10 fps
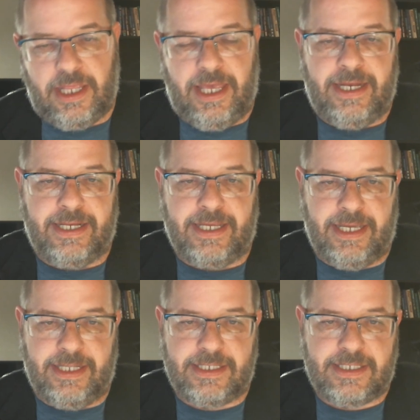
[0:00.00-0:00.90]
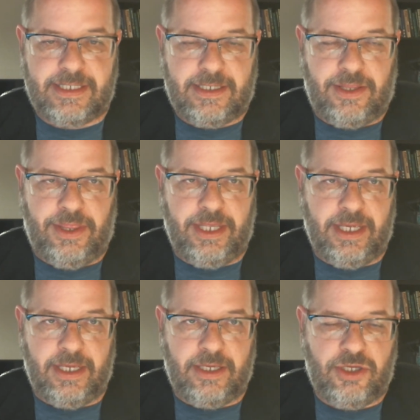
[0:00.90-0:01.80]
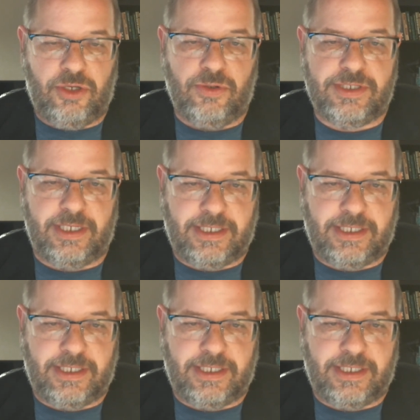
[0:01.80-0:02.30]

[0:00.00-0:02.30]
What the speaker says: and against the Houston